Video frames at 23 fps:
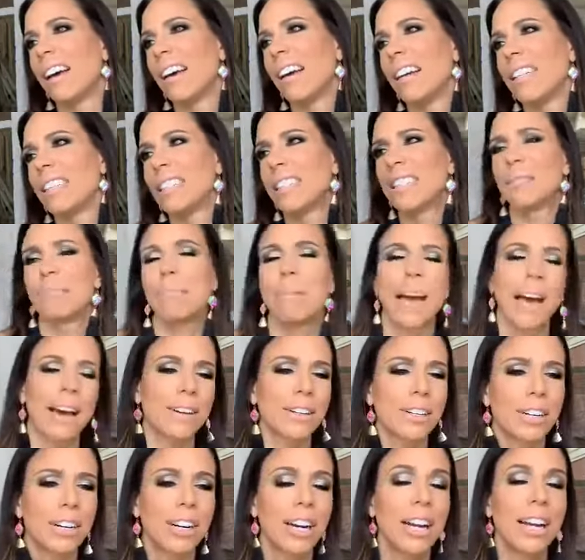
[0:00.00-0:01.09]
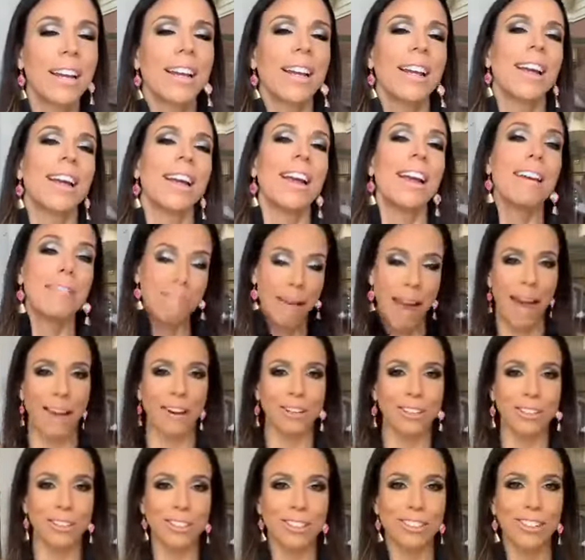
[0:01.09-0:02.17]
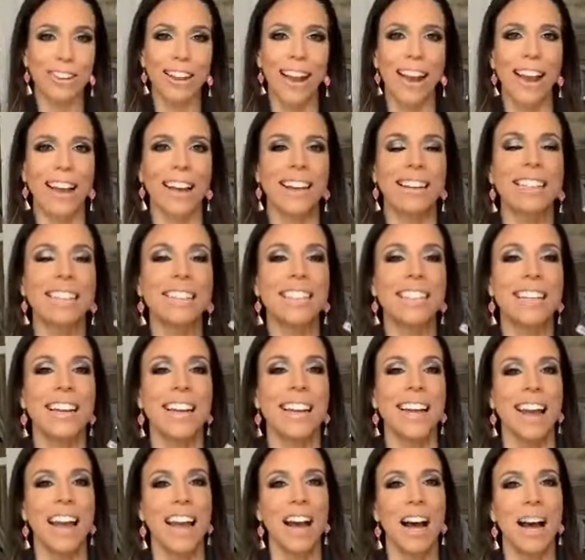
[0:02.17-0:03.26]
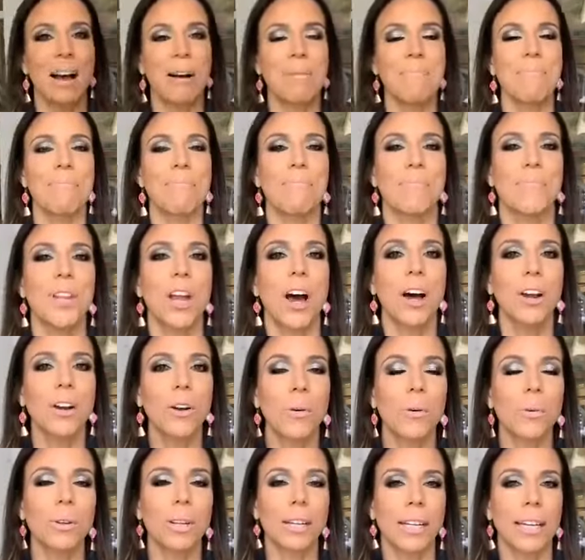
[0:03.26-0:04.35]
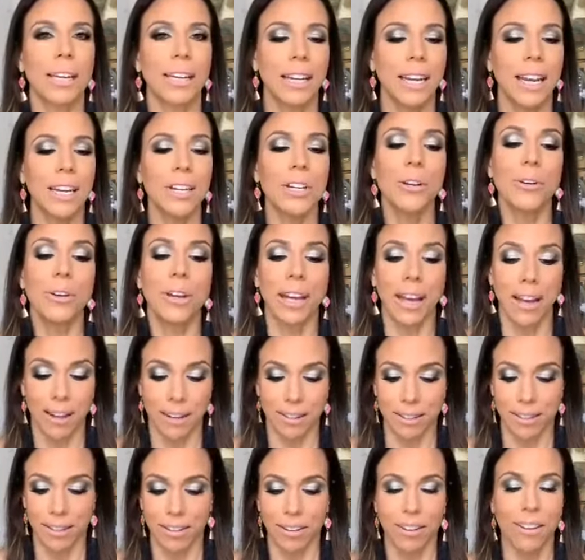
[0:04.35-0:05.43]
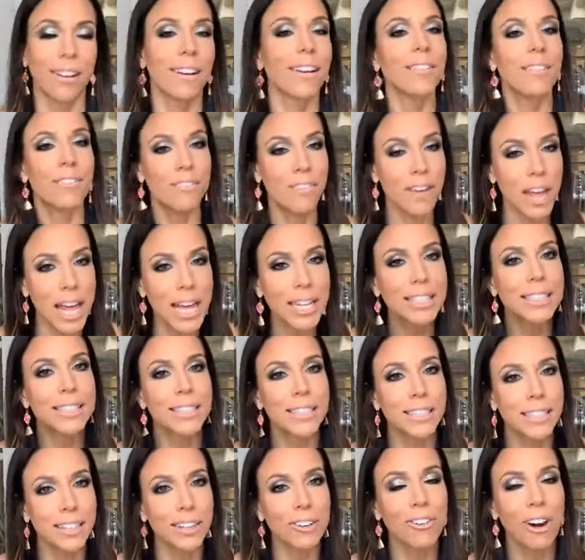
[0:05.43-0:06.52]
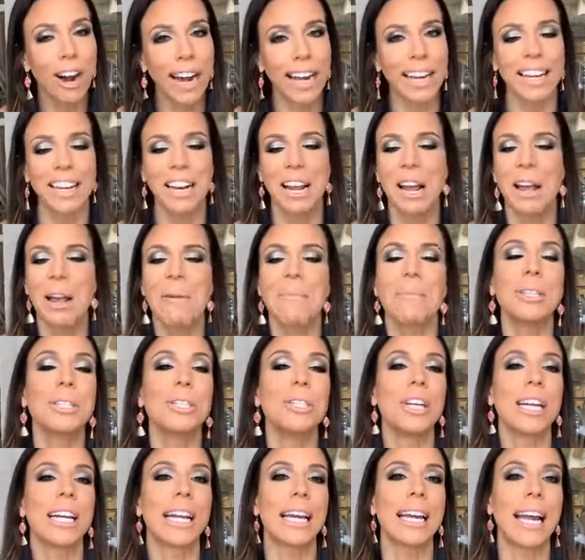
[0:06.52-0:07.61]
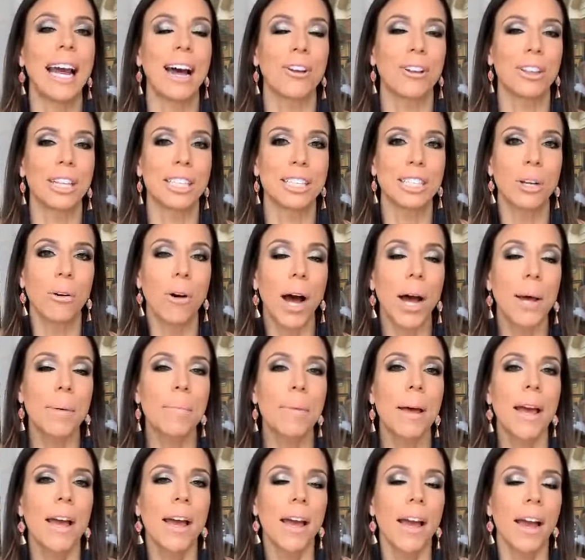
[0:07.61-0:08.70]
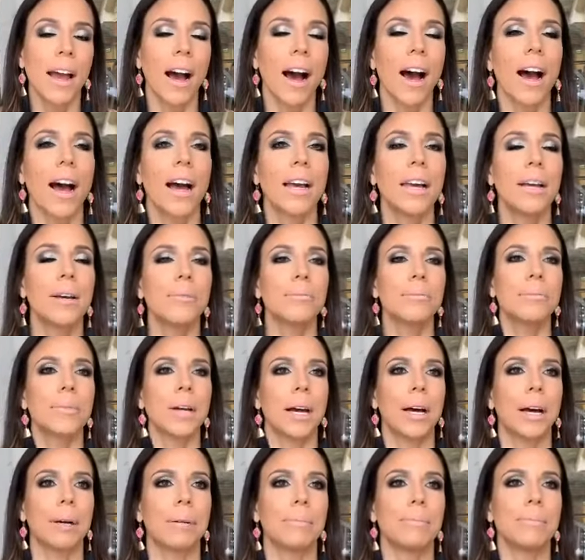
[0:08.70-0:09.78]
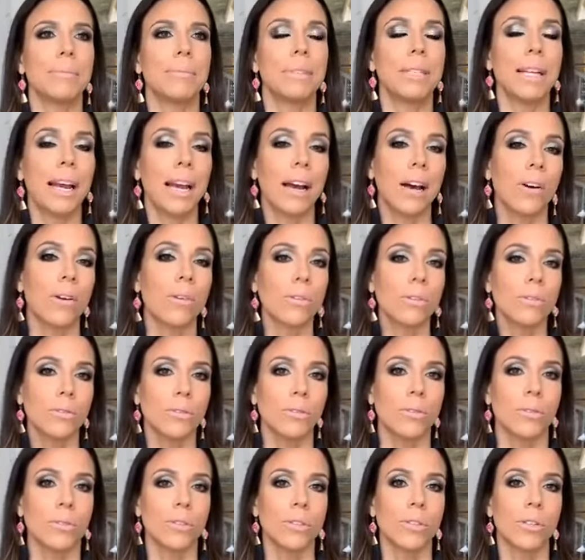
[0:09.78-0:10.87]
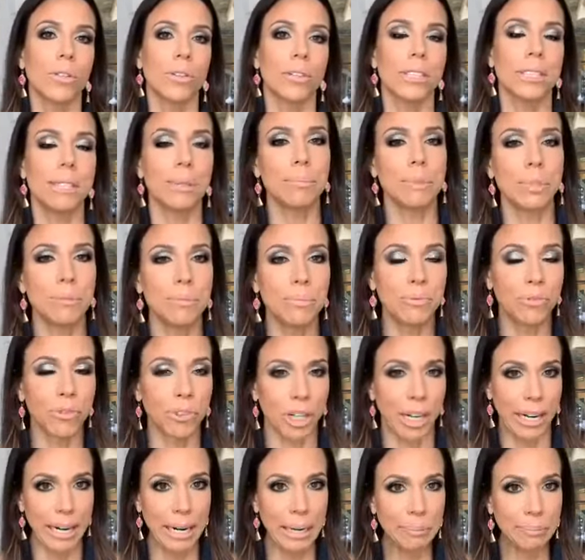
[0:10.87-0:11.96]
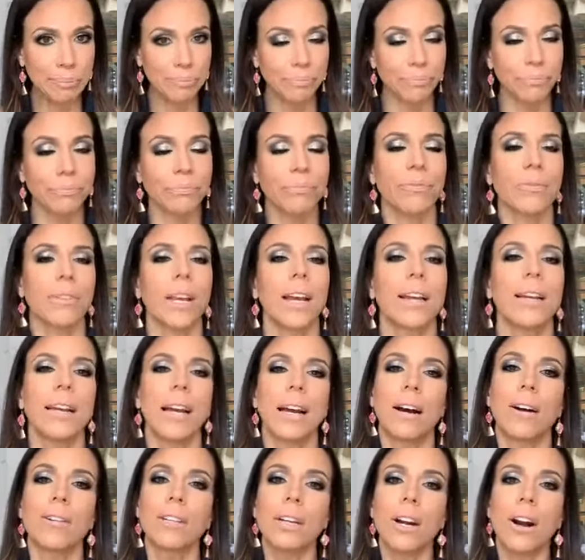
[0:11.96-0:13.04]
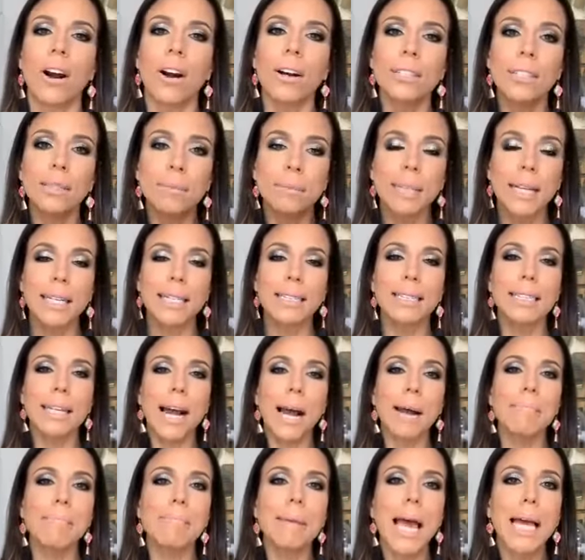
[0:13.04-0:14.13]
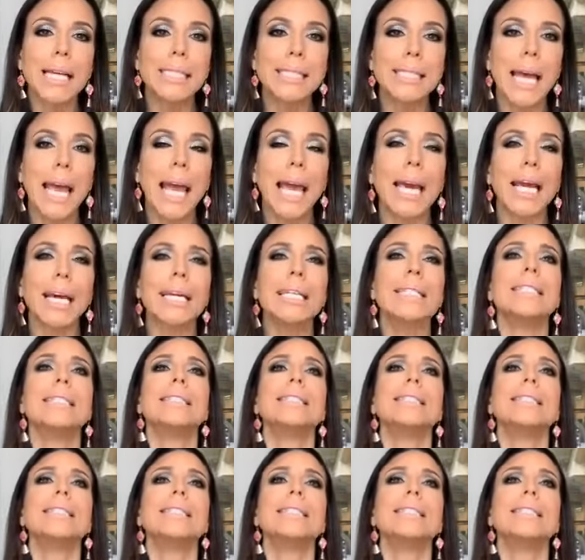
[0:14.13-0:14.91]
it doesn't matter. It matters. And not only can you get fit, right, but you can get healthy. So I am now symptom free. Now there are some things that I'm missing.